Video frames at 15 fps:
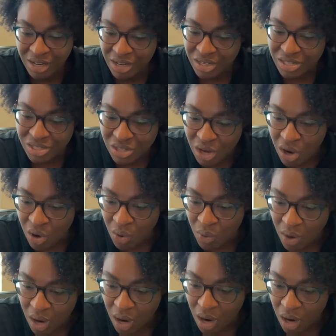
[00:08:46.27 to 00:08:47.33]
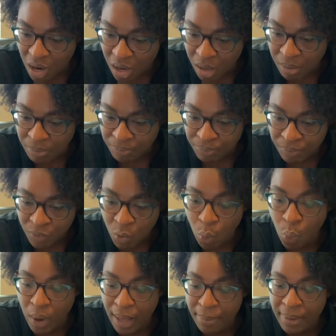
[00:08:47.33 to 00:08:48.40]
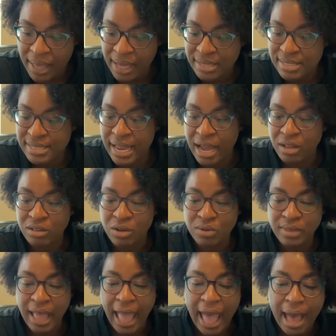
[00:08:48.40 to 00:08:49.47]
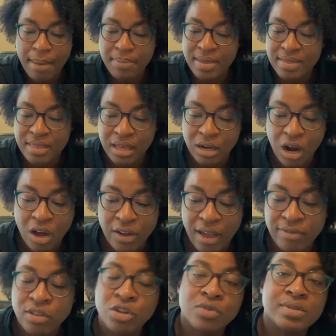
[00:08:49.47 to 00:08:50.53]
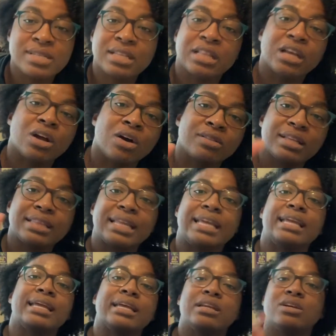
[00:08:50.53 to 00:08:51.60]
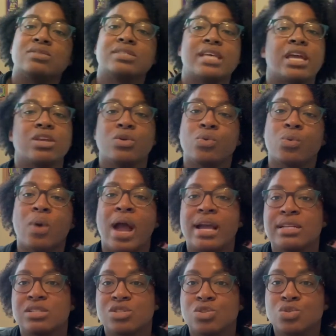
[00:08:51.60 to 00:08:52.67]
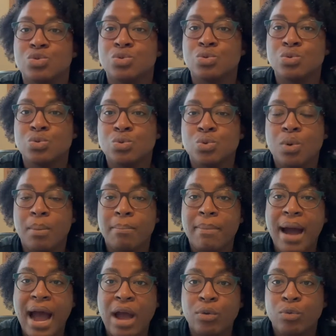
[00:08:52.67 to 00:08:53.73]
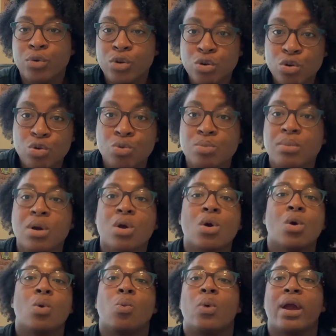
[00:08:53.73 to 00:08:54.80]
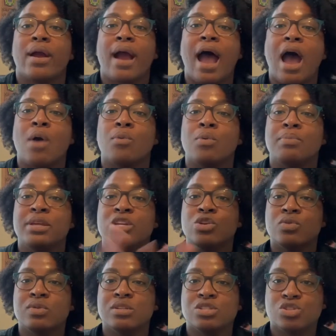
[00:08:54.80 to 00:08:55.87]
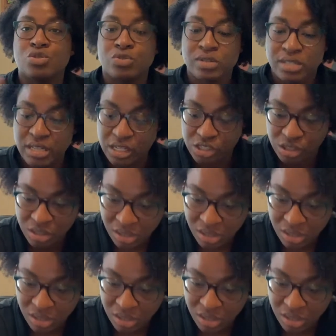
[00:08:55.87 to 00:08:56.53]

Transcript: So WebEx, download the app, and then all you have to do is click on the link, and it'll take you right to my room where I will be doing tutoring sessions.